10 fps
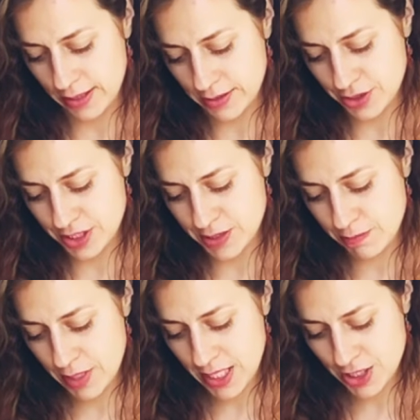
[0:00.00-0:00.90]
Just
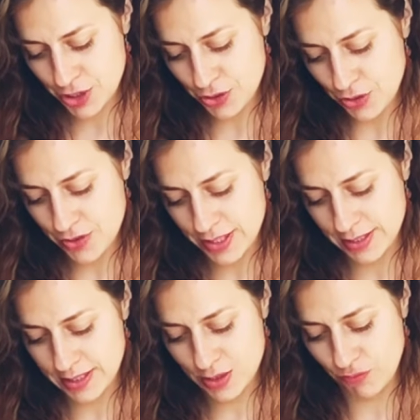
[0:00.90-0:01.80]
make sure that
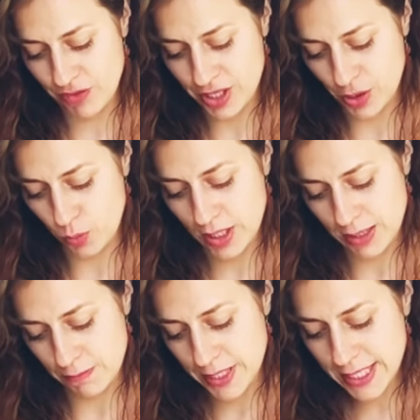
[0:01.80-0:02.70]
it's very well
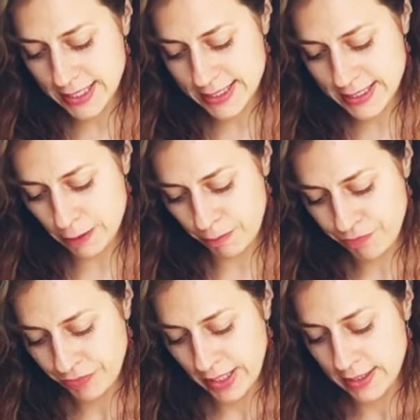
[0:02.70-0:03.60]
mixed.
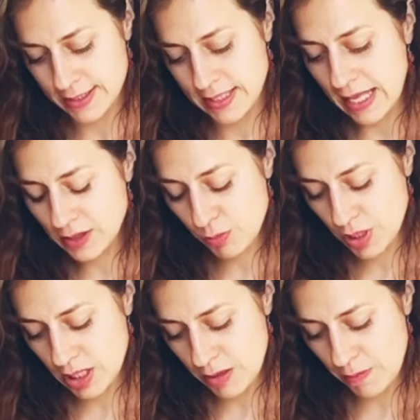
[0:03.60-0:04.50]
Xanthum
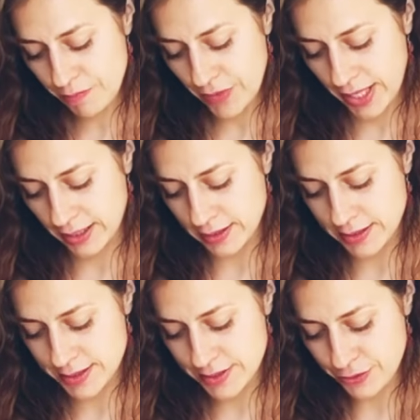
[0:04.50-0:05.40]
gum and
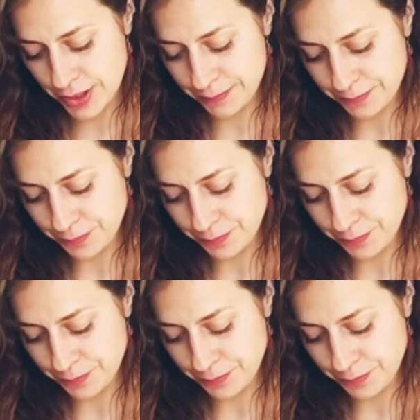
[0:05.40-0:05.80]
glycerin.